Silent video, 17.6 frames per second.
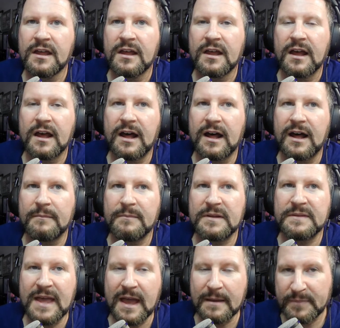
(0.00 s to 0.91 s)

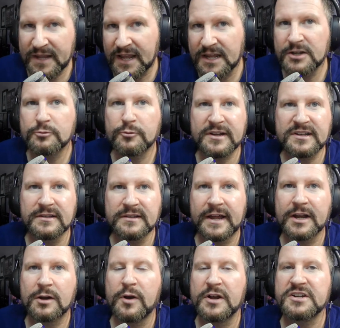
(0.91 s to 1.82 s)
And that began to raise a
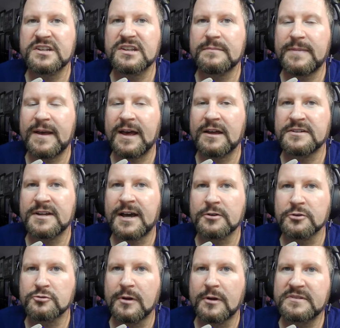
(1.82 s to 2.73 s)
lot of questions about Donald
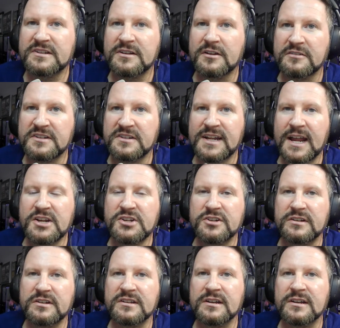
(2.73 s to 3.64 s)
Trump's
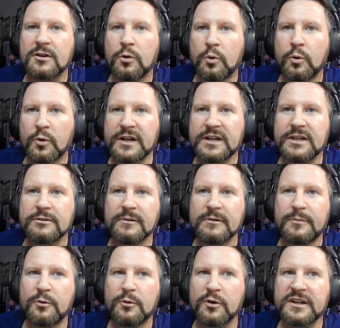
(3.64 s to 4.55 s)
associations. And according to
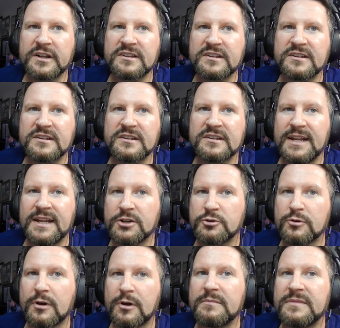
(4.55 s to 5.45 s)
reports, Diddy and
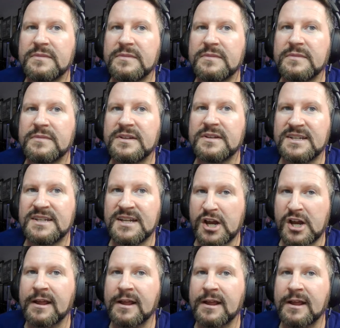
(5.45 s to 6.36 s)
Trump did
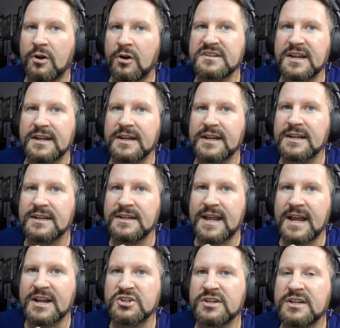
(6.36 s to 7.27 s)
share a
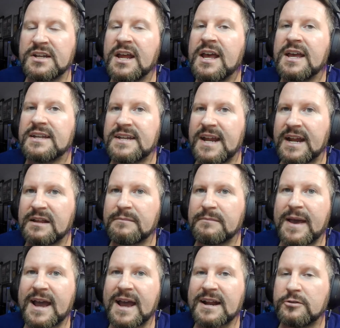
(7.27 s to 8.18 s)
long-standing connection
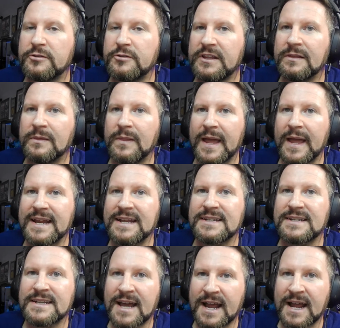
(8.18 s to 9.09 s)
dating back to the
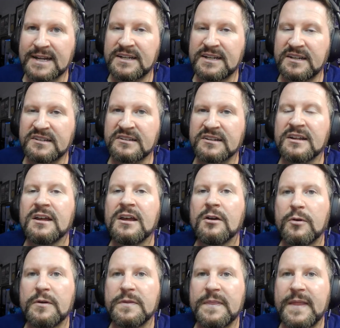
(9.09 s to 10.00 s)
late 90s
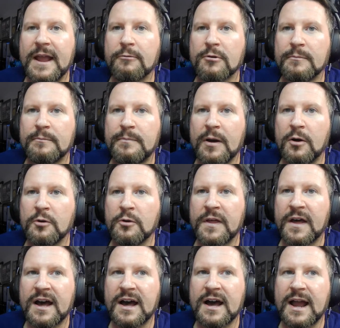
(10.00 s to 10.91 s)
when they were both
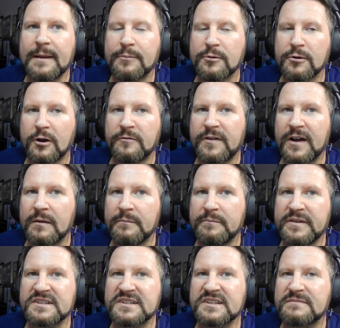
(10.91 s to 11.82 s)
high-profile
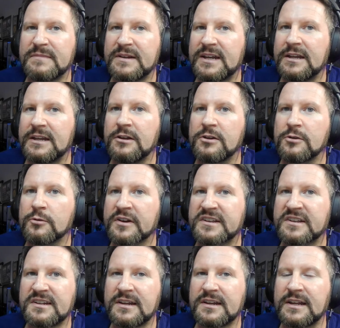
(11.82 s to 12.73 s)
businessmen in New York
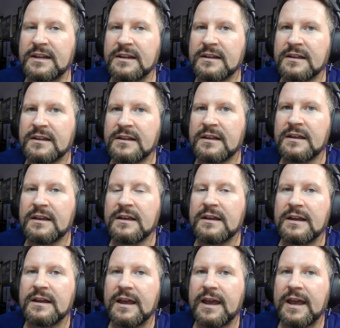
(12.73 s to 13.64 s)
City.
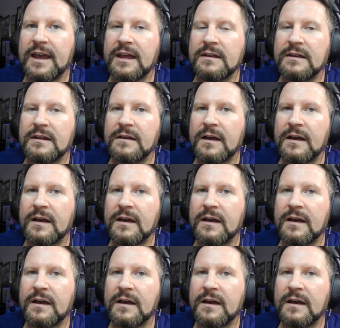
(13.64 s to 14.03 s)
And